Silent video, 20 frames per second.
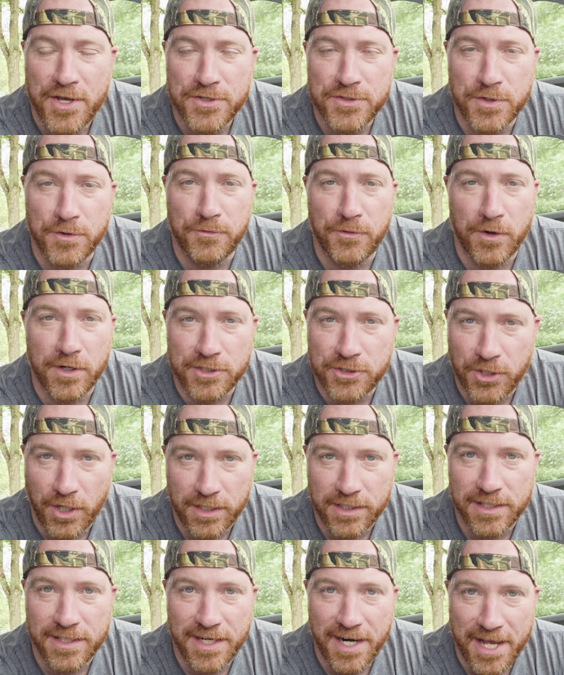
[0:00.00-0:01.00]
So for a
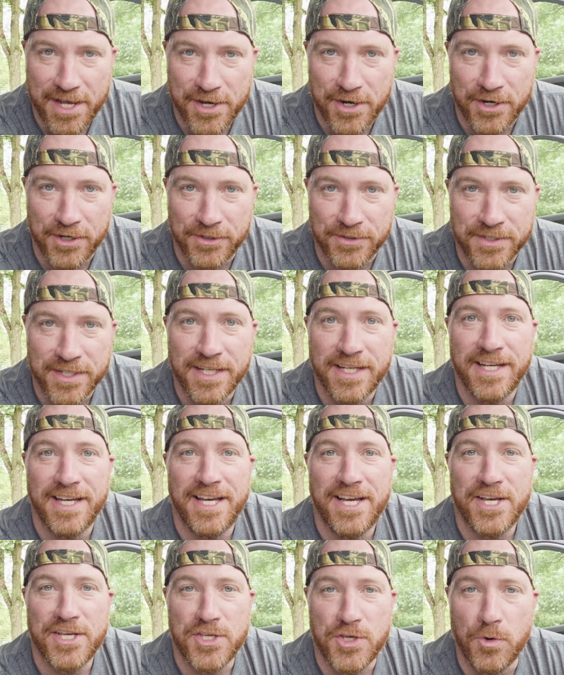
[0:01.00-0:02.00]
truck that I own,
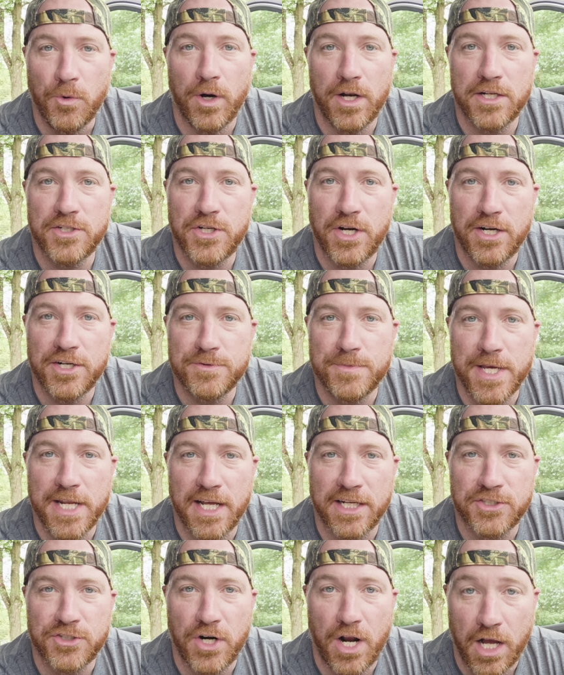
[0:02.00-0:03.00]
you want to charge me an
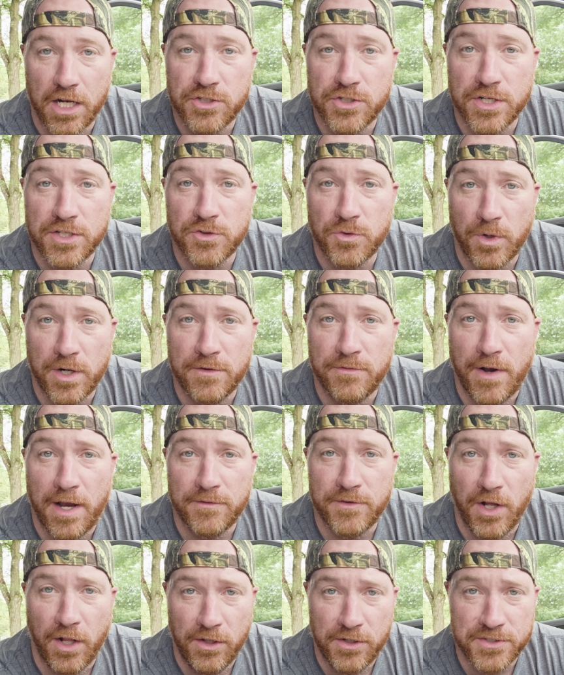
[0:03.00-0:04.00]
extra
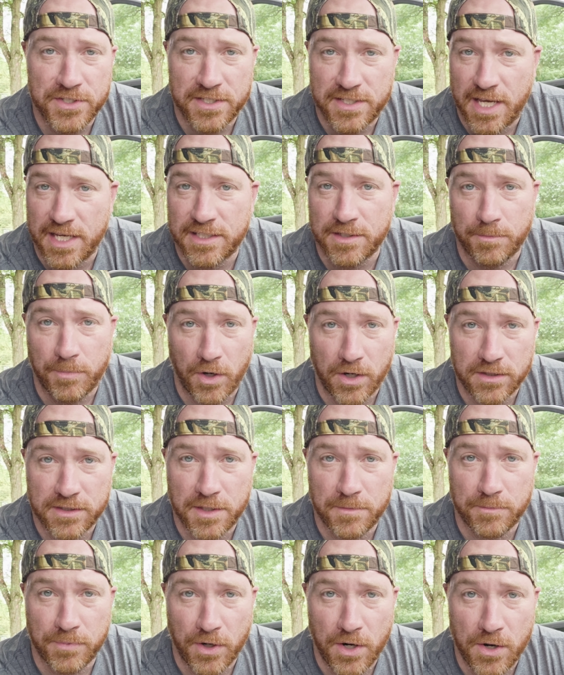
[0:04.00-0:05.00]
$125 to take the part
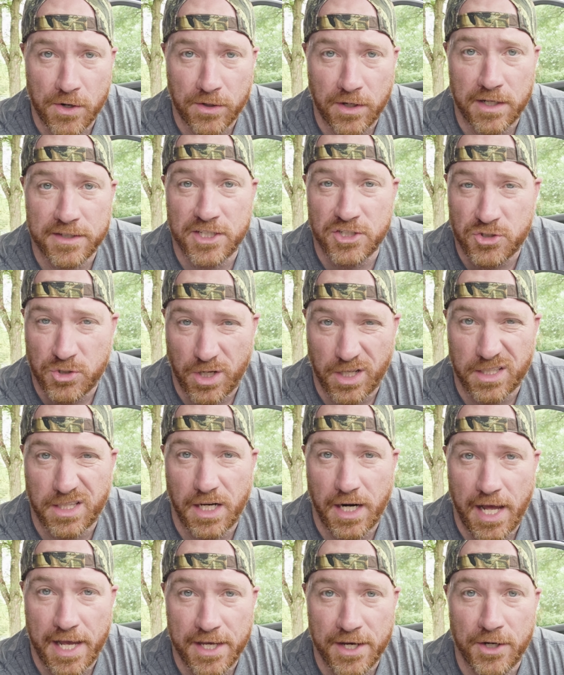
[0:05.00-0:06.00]
that broke on the truck
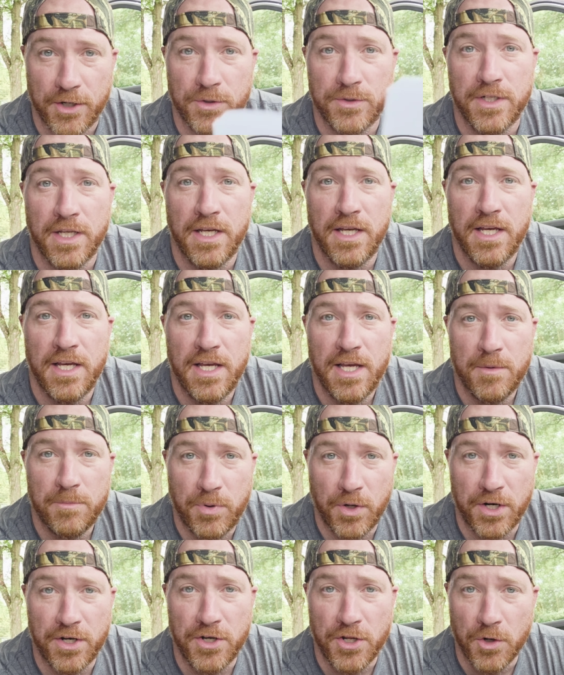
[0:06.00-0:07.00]
that I own,
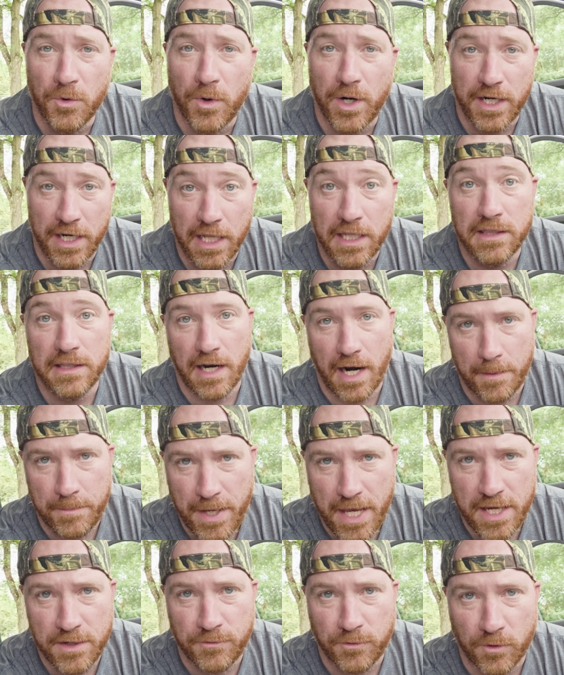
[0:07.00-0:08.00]
put a new one in that I
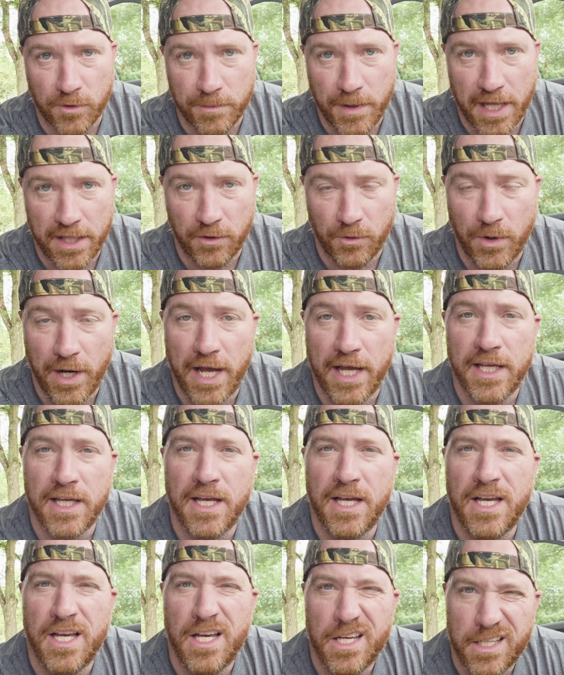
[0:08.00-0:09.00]
paid for, by the way.
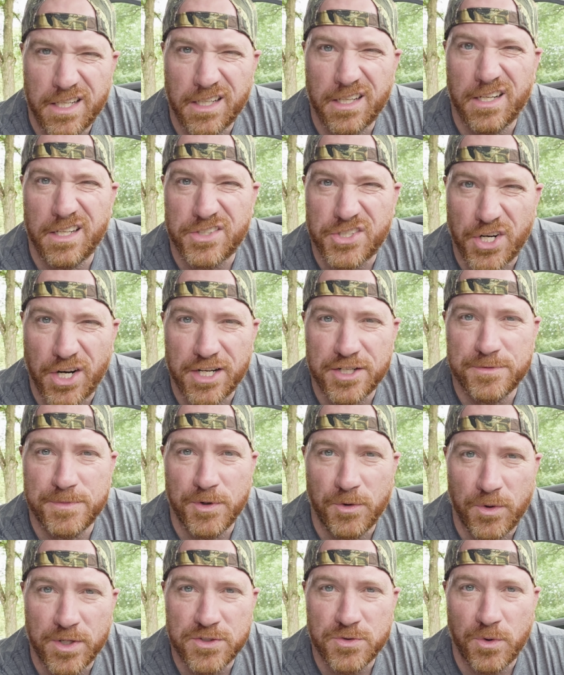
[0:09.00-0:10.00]
You're going to charge me
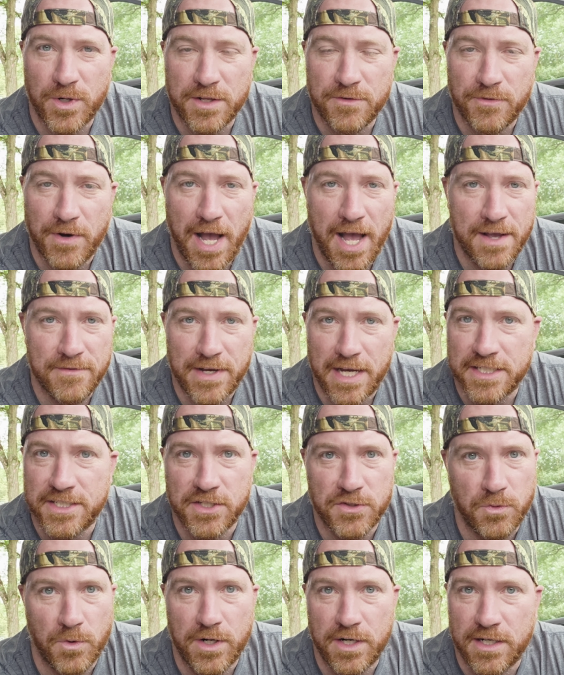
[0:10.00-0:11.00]
$125. I
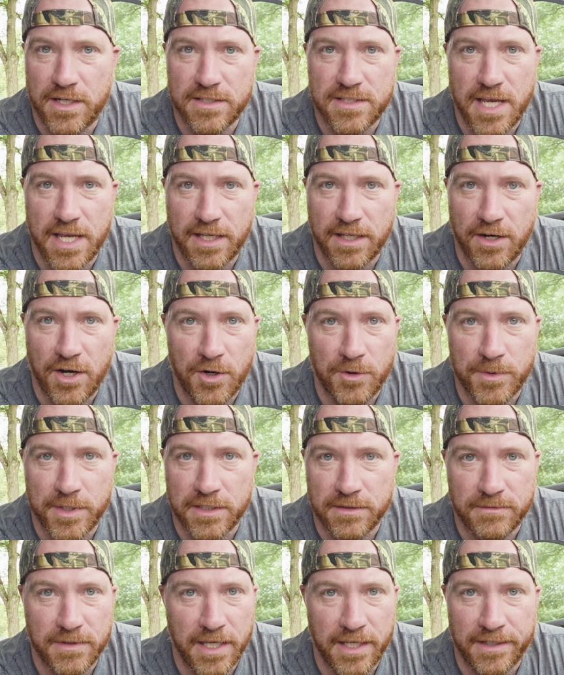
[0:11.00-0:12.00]
just wanted to take it
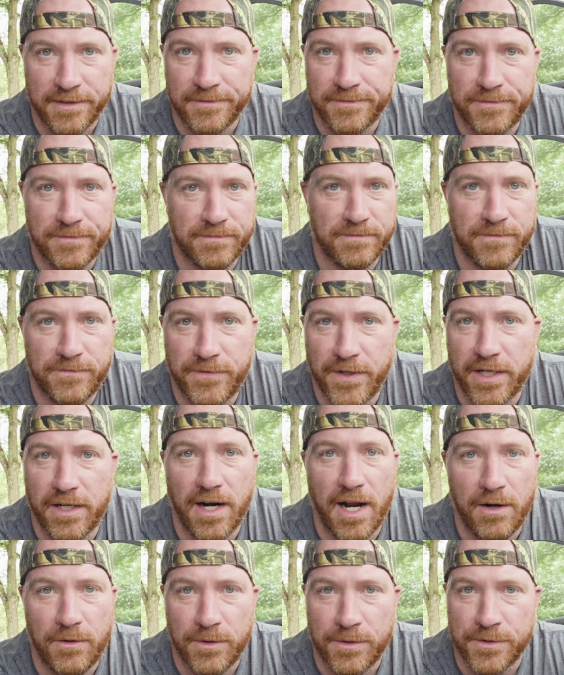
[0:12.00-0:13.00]
home and
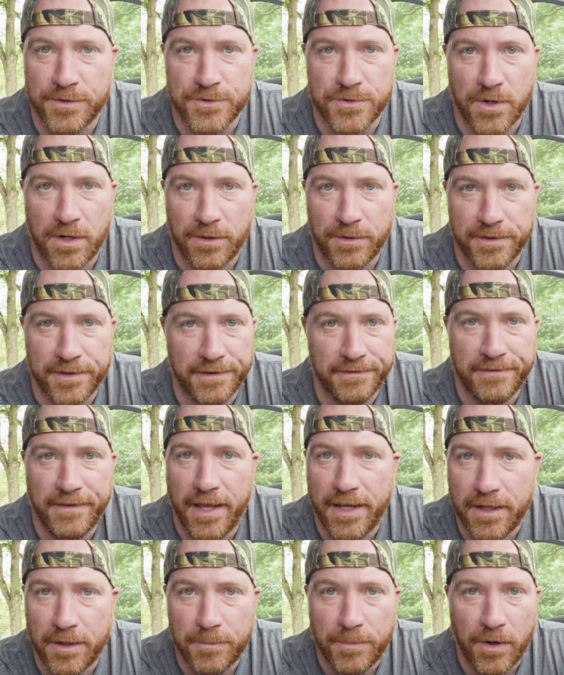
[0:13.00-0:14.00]
figure out what was wrong with it.
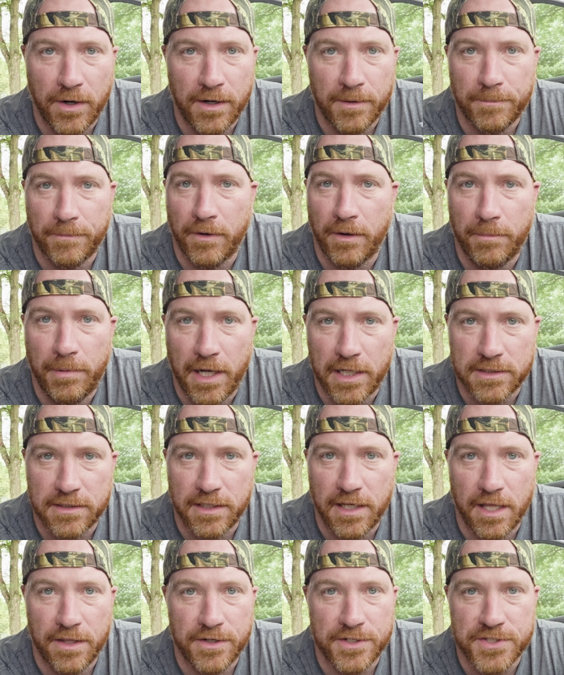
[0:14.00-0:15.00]
Take it apart, put it back
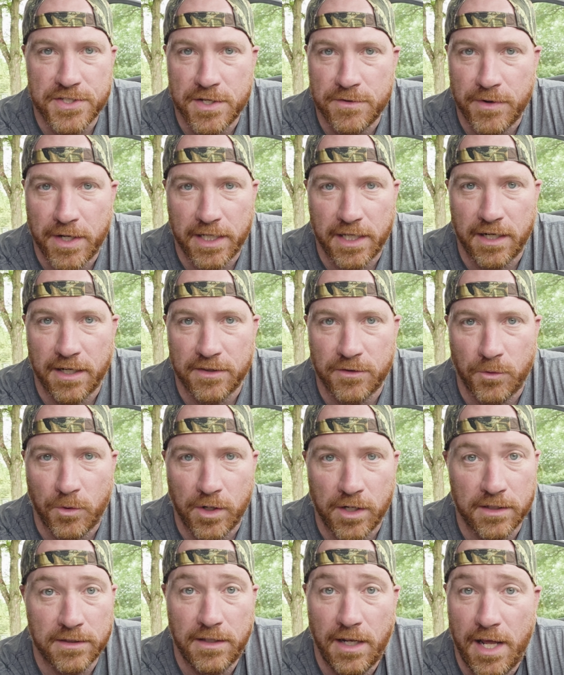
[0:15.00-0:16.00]
together, see if I get it to
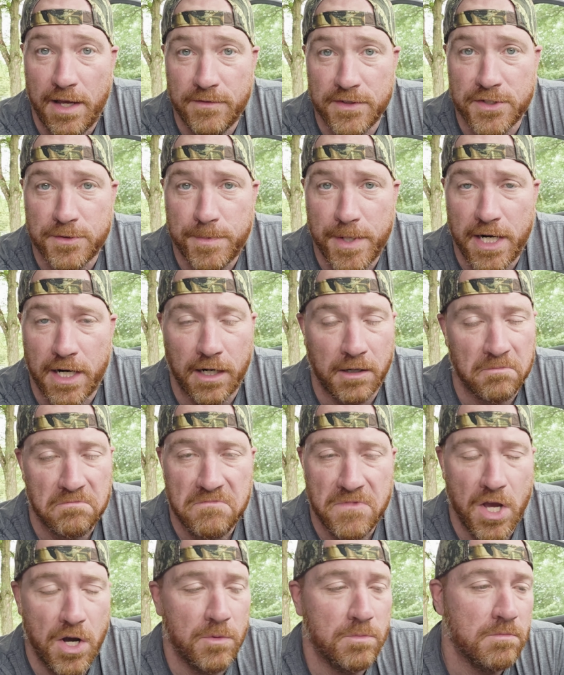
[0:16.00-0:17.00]
work. Then I have a spare.
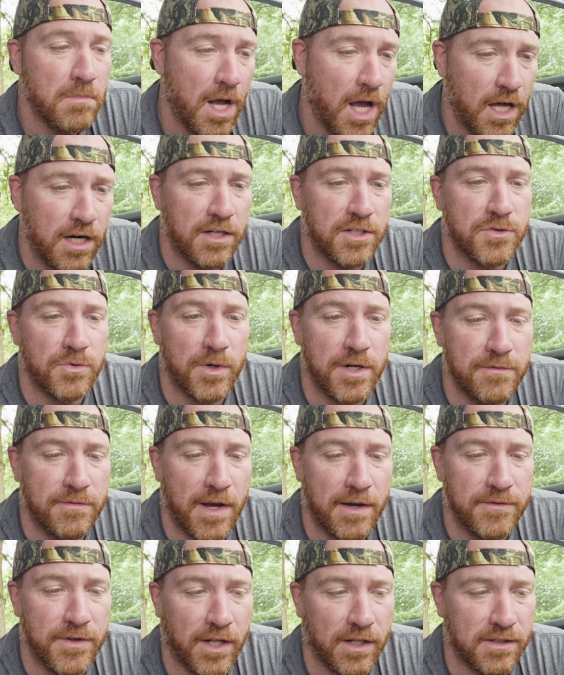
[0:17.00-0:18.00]
Nope,
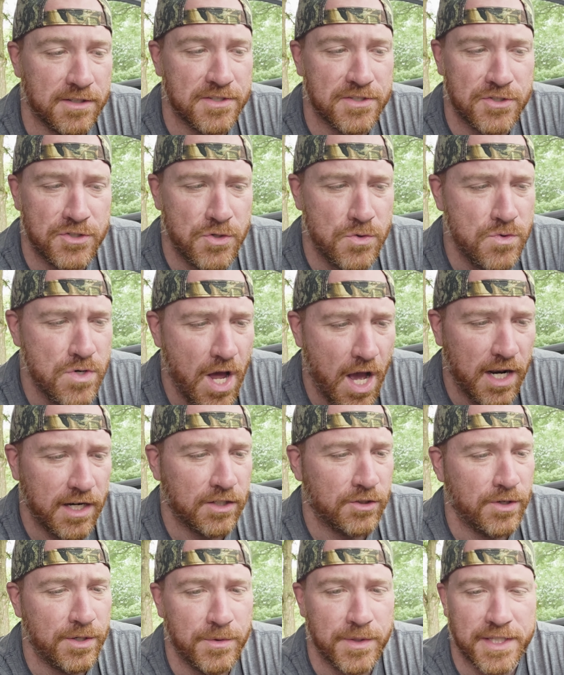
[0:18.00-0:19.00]
$125. Do not
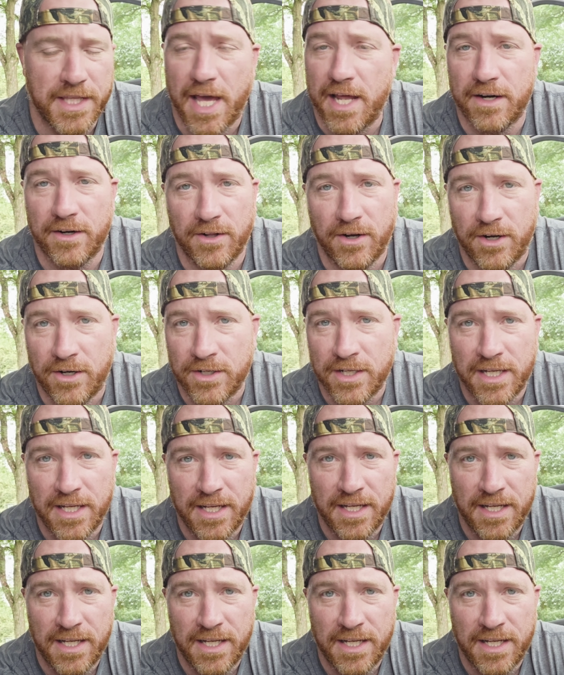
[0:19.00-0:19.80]
agree with that at all.